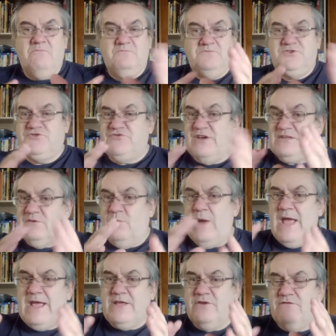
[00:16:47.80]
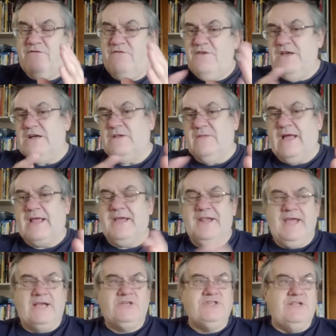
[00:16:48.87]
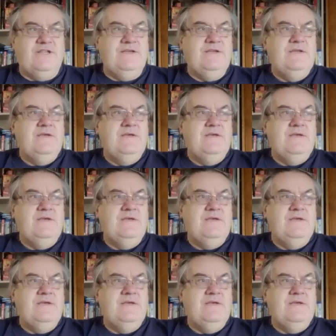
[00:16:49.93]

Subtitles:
straight away. You feel that connection.